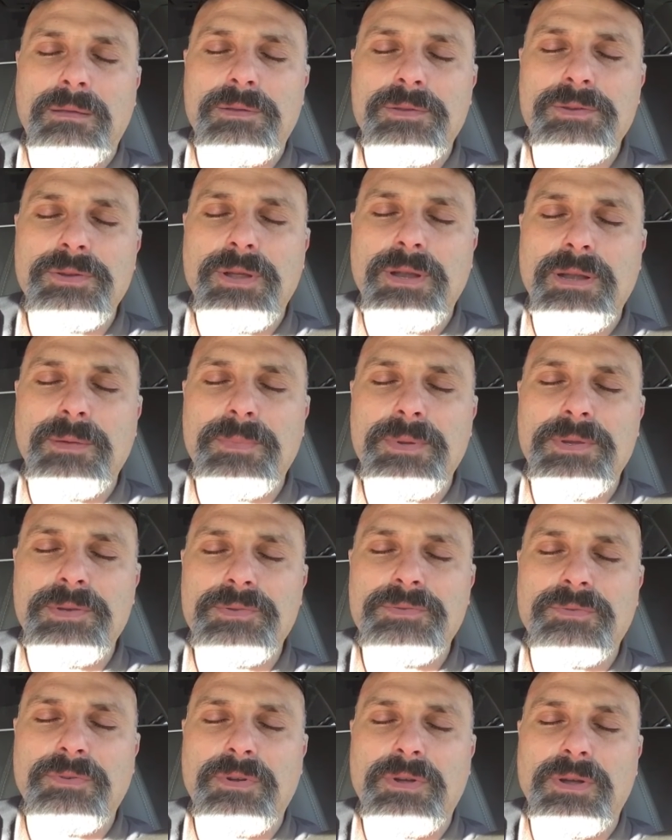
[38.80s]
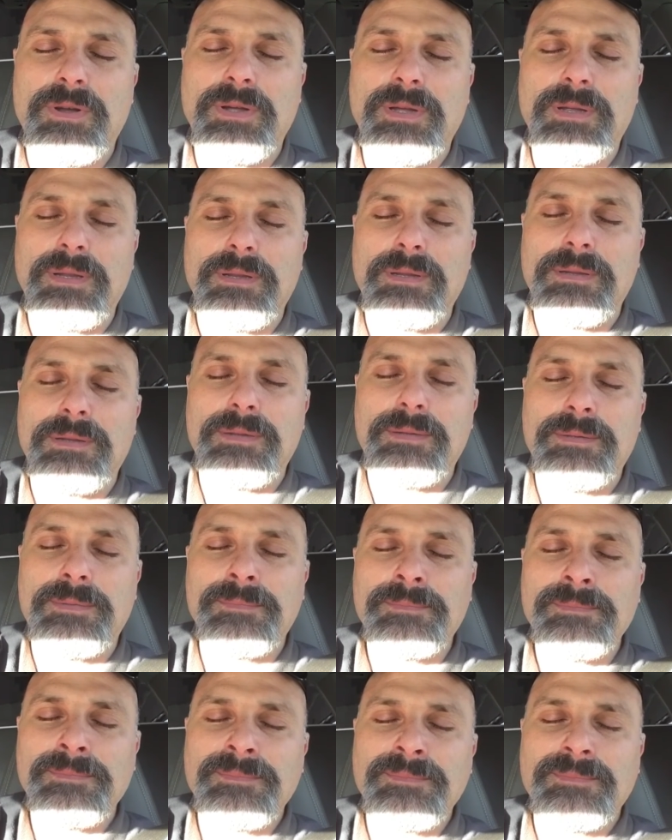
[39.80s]
try to be strong.
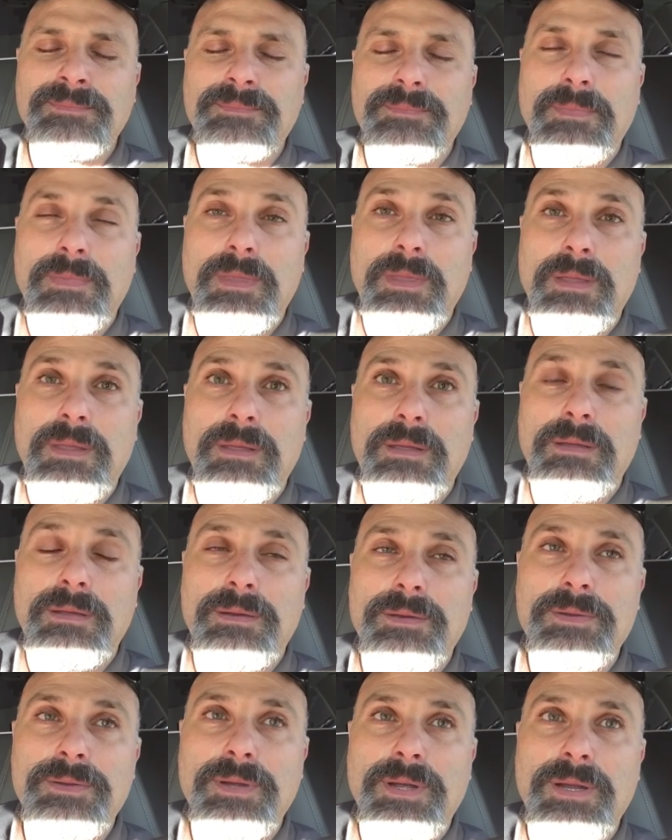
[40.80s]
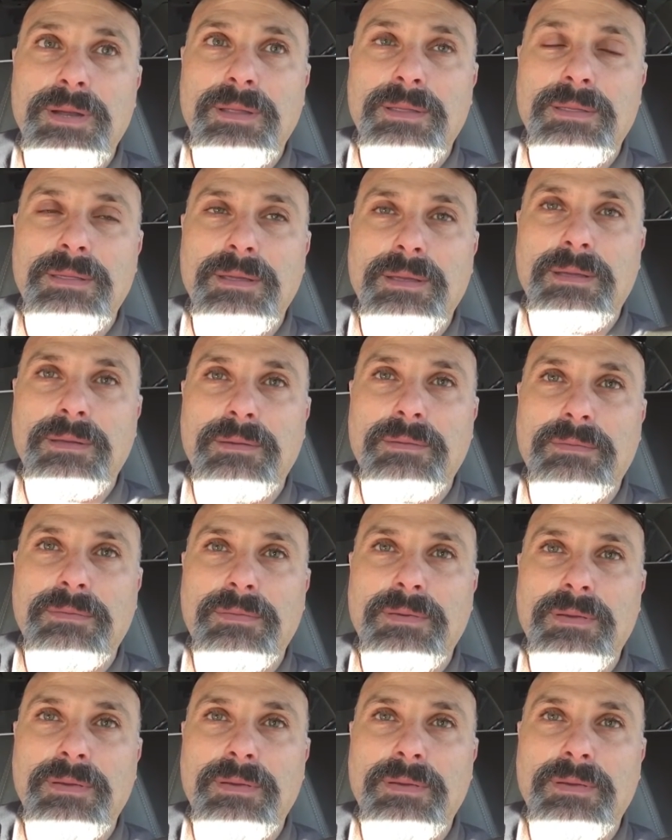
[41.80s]
I try to think of